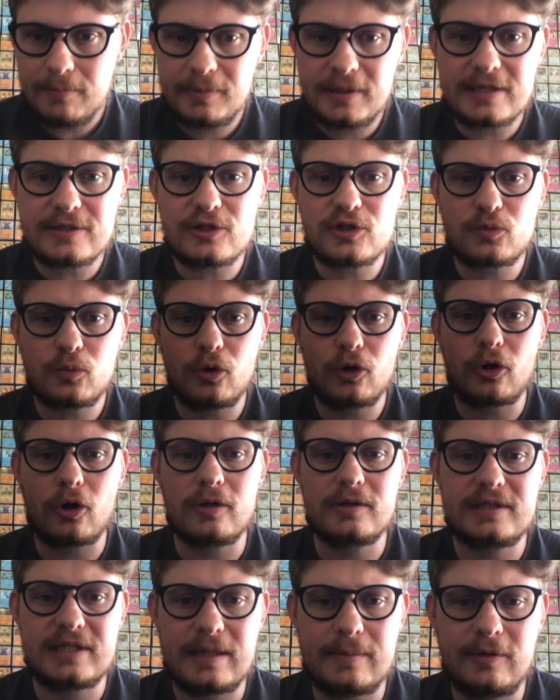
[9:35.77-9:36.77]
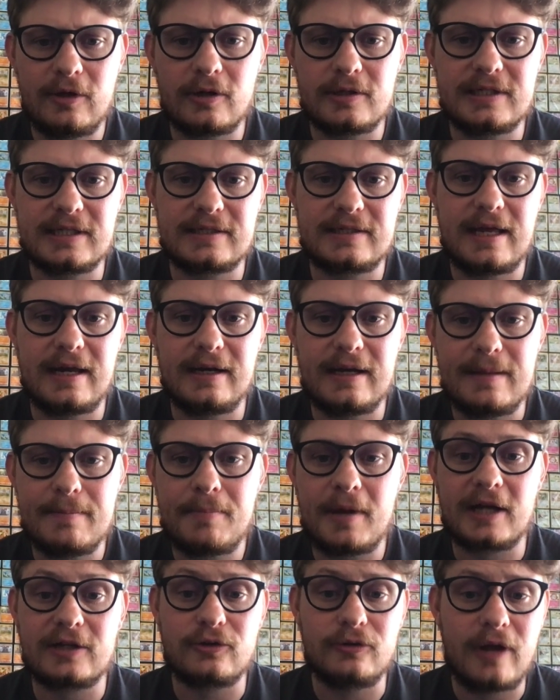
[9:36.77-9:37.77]
Peirce's work on semiotics had an
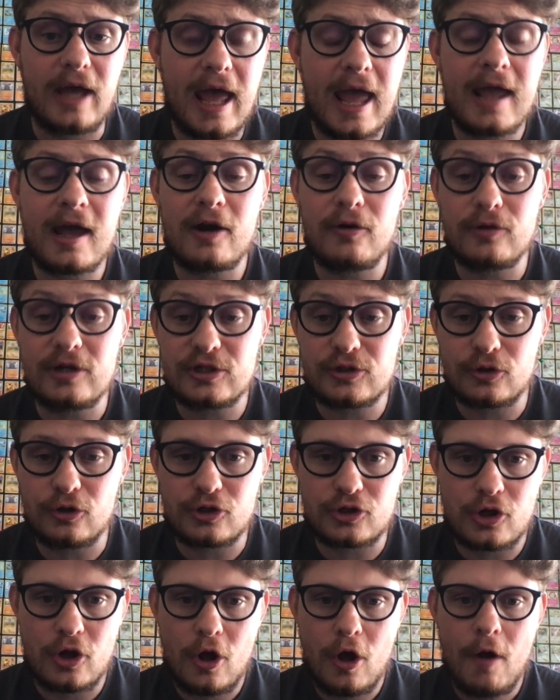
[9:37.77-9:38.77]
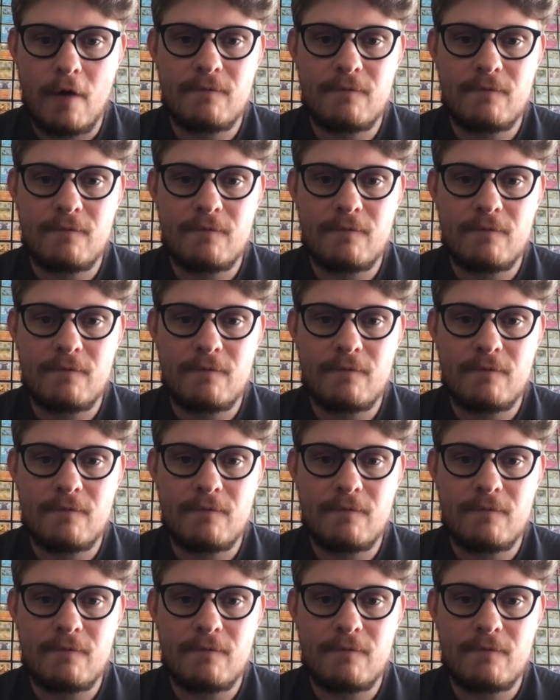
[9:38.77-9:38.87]
impact on AI research,